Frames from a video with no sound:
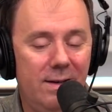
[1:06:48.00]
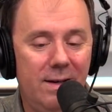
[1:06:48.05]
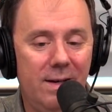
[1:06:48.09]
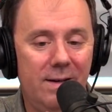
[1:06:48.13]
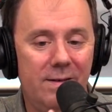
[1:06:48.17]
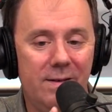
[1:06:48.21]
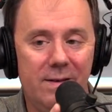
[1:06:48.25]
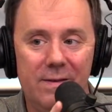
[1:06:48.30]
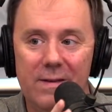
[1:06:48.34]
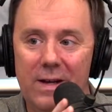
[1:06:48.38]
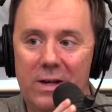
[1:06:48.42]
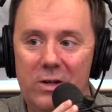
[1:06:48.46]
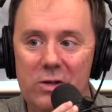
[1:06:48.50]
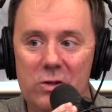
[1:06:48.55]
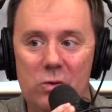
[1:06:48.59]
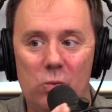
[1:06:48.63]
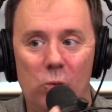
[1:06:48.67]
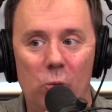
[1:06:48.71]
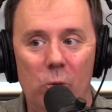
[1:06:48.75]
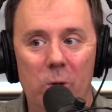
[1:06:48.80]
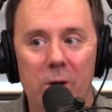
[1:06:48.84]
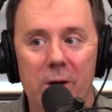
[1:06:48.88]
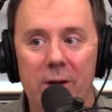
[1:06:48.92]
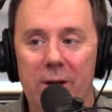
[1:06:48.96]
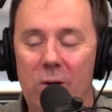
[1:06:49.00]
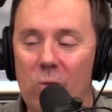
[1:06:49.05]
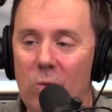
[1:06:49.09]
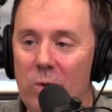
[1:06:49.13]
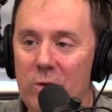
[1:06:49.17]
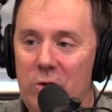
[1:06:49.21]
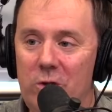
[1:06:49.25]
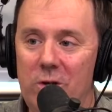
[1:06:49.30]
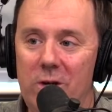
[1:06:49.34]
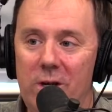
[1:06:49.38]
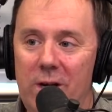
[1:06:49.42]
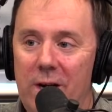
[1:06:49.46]
And then they just really
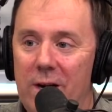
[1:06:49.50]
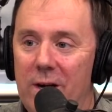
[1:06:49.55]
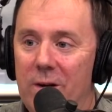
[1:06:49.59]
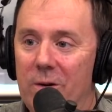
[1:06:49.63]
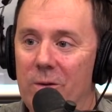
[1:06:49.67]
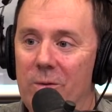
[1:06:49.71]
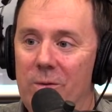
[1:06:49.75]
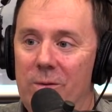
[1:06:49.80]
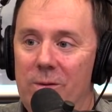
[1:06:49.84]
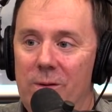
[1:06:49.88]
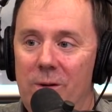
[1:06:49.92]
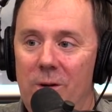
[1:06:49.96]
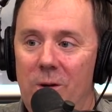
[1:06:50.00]
want you to go.